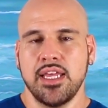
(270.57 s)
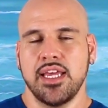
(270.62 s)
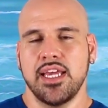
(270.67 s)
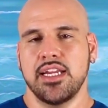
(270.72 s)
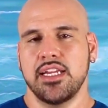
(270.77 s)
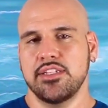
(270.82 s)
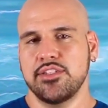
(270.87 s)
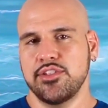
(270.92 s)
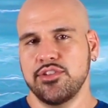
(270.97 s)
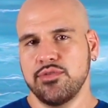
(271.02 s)
It
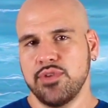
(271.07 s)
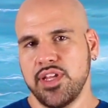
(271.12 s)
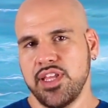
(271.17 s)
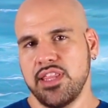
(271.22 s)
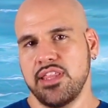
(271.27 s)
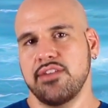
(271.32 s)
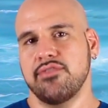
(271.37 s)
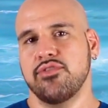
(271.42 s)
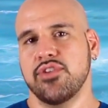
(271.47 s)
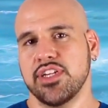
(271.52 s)
doesn't do
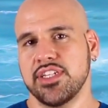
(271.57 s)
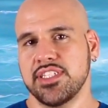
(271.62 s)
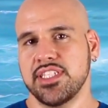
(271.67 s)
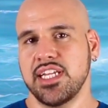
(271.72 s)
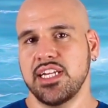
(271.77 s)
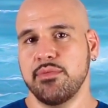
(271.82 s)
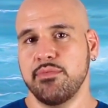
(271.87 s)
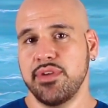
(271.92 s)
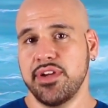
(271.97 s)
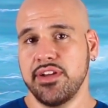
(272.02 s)
anything for
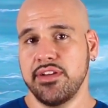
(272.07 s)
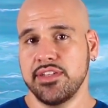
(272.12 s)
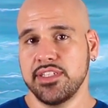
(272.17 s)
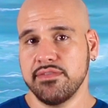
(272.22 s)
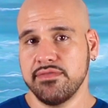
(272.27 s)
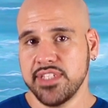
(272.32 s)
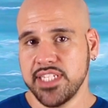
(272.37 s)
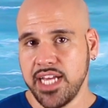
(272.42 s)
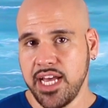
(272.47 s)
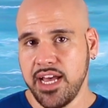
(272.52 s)
extended periods
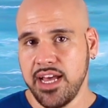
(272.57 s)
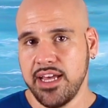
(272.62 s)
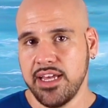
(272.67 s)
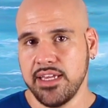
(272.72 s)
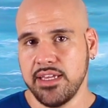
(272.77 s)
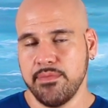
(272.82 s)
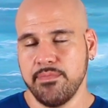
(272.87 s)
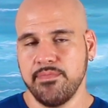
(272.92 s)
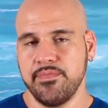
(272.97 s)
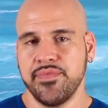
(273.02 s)
of time.
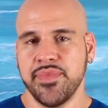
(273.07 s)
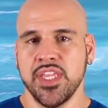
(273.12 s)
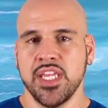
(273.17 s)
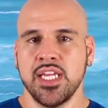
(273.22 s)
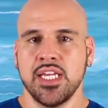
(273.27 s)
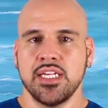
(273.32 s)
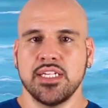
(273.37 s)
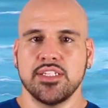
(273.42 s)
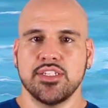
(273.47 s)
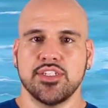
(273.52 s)

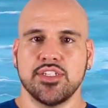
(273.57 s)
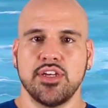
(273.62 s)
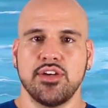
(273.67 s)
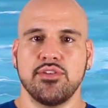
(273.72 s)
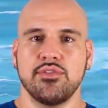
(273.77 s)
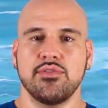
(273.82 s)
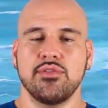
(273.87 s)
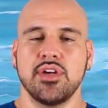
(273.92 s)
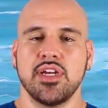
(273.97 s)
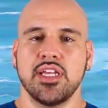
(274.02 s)

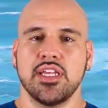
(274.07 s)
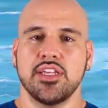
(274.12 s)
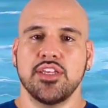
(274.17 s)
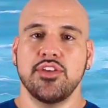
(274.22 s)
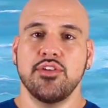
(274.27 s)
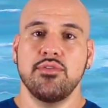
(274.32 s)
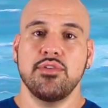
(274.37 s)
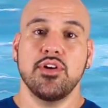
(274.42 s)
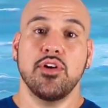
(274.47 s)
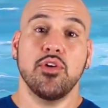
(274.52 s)
So
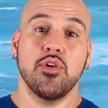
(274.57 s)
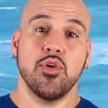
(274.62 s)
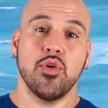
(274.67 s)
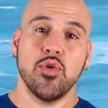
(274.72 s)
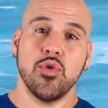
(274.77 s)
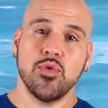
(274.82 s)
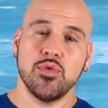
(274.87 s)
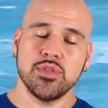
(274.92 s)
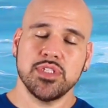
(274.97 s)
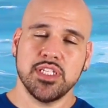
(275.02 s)
yoga
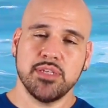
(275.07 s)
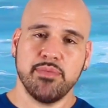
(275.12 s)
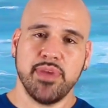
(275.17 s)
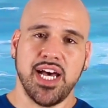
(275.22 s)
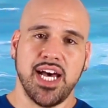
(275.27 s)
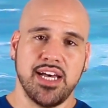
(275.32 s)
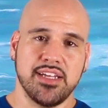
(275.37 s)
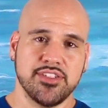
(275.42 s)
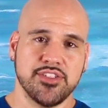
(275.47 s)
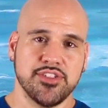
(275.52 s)
holds
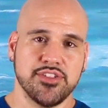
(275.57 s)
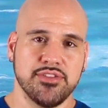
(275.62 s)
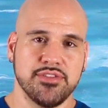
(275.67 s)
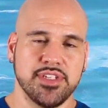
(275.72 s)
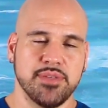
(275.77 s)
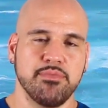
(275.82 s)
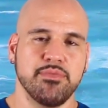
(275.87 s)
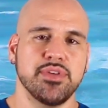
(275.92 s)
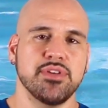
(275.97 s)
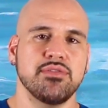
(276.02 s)

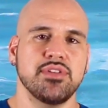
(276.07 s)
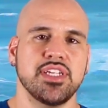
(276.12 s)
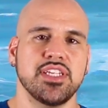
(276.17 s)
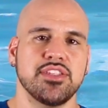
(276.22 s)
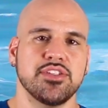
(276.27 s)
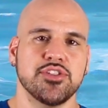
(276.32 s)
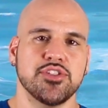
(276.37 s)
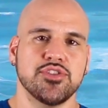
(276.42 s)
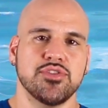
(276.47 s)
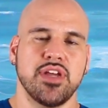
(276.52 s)
postures, and building
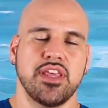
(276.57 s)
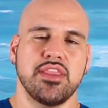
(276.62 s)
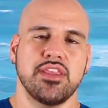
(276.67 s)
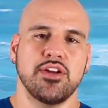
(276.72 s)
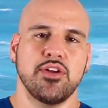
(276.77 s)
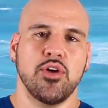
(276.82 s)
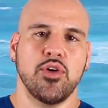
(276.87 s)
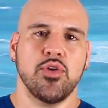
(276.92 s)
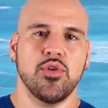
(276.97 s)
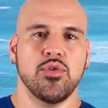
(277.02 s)
the strength and
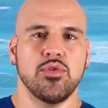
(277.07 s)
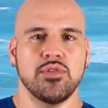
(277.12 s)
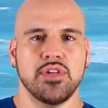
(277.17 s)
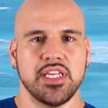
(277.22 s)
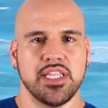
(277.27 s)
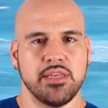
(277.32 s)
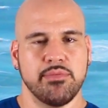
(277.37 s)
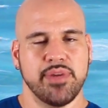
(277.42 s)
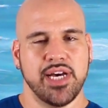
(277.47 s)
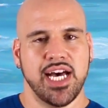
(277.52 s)

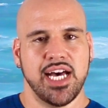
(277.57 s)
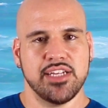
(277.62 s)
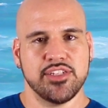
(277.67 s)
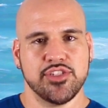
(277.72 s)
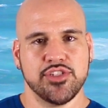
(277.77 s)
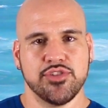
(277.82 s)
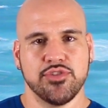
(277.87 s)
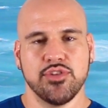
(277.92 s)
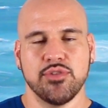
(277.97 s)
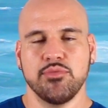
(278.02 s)
holding the
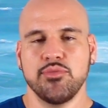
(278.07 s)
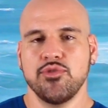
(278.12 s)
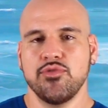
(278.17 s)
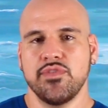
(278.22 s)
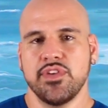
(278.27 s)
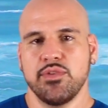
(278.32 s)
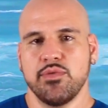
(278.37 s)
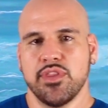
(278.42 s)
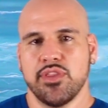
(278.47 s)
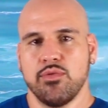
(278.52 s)
posture and
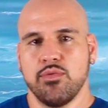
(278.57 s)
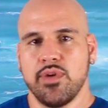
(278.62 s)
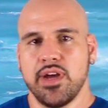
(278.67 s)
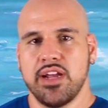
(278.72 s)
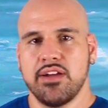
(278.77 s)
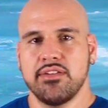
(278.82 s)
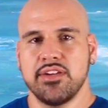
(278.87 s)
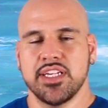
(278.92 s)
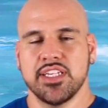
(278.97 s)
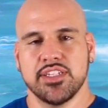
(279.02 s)
moving with
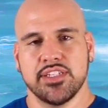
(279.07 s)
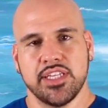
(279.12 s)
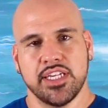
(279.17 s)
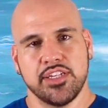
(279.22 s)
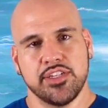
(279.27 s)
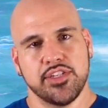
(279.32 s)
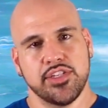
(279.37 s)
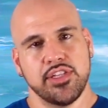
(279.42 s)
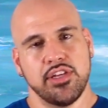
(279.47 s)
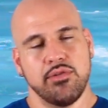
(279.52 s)
awareness, like
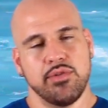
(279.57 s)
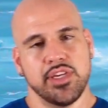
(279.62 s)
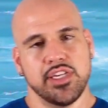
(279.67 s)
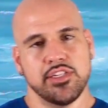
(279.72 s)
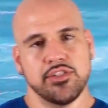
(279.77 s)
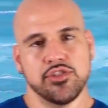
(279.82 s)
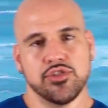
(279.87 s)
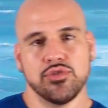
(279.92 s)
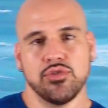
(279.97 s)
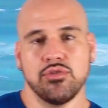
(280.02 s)
slow and
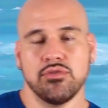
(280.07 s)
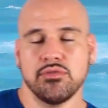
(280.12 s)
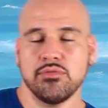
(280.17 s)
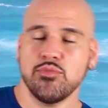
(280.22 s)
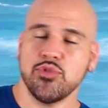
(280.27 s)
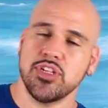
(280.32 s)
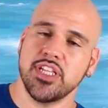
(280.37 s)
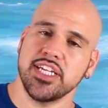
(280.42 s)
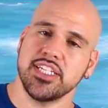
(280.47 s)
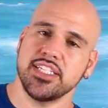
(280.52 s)
controlled,
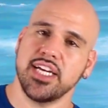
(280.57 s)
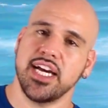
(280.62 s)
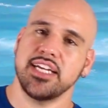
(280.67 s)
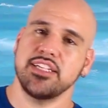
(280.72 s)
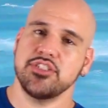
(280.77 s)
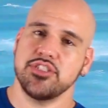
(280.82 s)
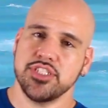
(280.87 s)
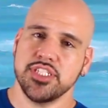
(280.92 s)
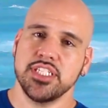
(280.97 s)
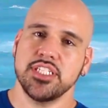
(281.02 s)
more like Tai
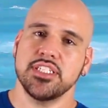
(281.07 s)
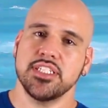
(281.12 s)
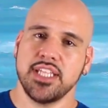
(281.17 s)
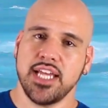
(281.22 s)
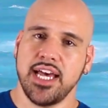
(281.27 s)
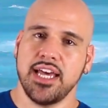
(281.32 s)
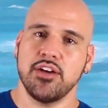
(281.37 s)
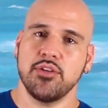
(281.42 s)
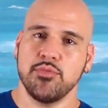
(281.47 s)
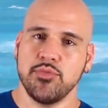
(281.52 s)
Chi
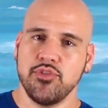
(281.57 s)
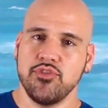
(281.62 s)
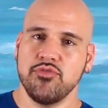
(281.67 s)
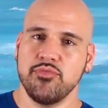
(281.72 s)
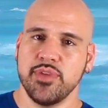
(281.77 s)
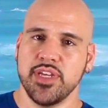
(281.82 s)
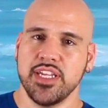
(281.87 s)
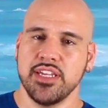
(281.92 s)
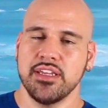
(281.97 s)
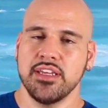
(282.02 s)
style
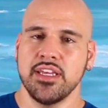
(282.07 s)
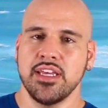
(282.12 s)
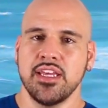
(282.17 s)
movement,